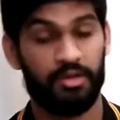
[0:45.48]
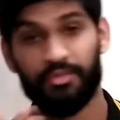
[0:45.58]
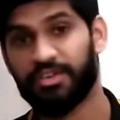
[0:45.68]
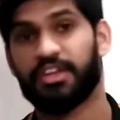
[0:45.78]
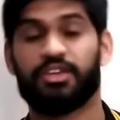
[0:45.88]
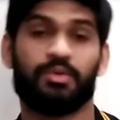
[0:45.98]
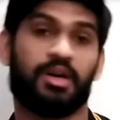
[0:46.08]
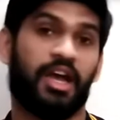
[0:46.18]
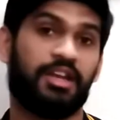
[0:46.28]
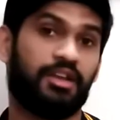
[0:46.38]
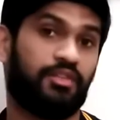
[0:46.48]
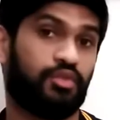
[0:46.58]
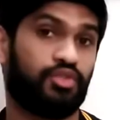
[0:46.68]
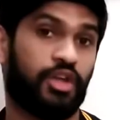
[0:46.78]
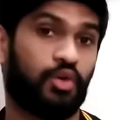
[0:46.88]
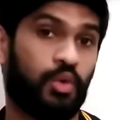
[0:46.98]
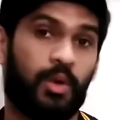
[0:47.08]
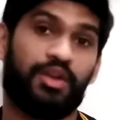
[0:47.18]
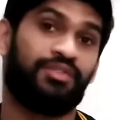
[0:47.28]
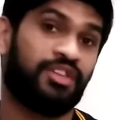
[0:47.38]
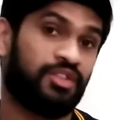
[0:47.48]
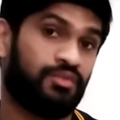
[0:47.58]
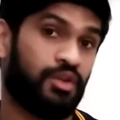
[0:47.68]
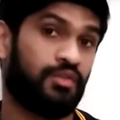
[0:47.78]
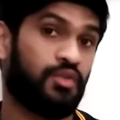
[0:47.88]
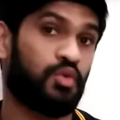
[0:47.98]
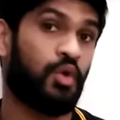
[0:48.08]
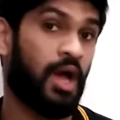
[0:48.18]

Now Fytrez were kind enough to send over one of these for review